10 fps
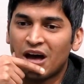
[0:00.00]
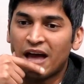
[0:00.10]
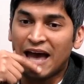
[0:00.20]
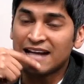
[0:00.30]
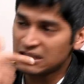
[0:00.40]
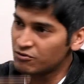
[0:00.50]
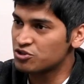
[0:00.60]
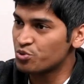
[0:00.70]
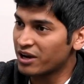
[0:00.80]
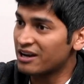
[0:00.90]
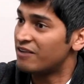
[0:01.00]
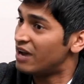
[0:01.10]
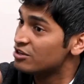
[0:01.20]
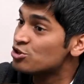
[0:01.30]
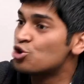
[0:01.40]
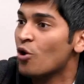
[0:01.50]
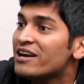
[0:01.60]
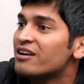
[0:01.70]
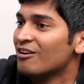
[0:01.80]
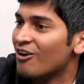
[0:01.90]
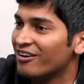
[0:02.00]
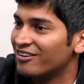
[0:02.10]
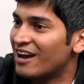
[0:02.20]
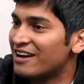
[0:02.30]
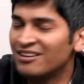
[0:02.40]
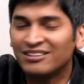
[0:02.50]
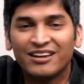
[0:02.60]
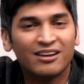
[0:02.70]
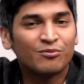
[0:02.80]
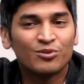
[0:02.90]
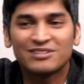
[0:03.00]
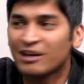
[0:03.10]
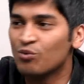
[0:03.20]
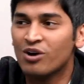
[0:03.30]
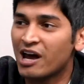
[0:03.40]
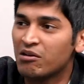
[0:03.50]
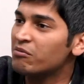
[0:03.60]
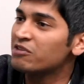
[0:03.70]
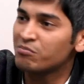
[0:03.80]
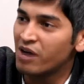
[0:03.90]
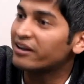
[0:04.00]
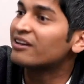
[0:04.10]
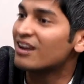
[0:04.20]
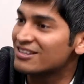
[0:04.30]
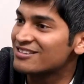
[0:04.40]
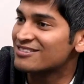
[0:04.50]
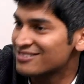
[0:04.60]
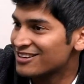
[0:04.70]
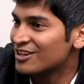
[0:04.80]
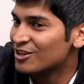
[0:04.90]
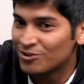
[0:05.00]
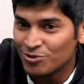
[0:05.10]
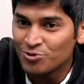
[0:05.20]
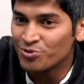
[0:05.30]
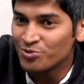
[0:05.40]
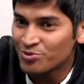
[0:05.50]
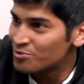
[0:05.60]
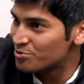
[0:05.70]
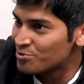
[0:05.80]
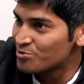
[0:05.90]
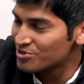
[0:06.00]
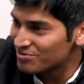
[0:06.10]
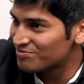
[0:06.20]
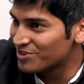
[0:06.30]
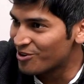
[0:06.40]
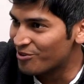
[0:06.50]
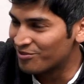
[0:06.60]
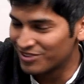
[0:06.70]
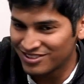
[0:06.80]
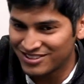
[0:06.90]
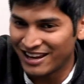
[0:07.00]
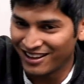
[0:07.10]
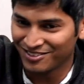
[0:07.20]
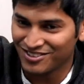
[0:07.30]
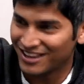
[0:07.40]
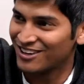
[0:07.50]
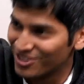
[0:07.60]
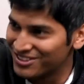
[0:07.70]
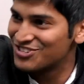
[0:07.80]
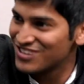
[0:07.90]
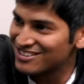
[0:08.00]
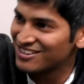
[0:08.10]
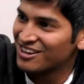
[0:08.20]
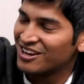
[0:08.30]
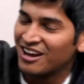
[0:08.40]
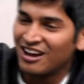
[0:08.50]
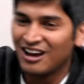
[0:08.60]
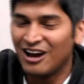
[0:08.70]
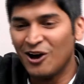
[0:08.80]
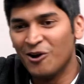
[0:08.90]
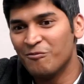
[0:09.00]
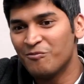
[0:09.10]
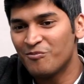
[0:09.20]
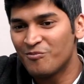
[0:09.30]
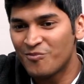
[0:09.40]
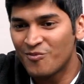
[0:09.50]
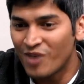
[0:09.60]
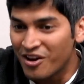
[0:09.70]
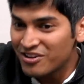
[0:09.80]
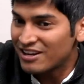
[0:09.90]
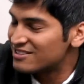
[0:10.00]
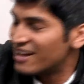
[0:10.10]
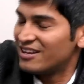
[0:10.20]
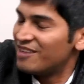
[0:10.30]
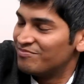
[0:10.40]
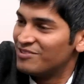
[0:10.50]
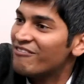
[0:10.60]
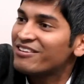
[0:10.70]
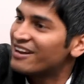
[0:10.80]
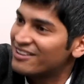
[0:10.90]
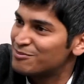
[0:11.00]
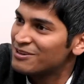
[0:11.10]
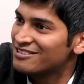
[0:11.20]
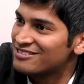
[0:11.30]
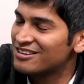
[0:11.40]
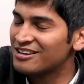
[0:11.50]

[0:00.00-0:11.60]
As I was doing it, I enjoyed it a lot. I didn't think it was like work. I remember even bunking classes to do selling tickets on the street. And I realized I'm loving that experience.